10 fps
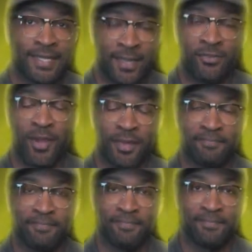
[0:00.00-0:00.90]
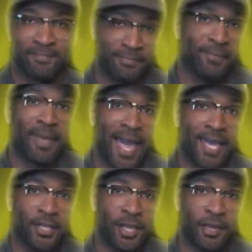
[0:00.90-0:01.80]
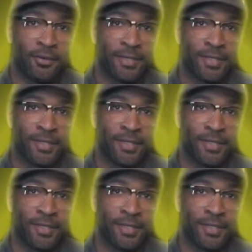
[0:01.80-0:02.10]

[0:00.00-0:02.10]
That's right, I glow.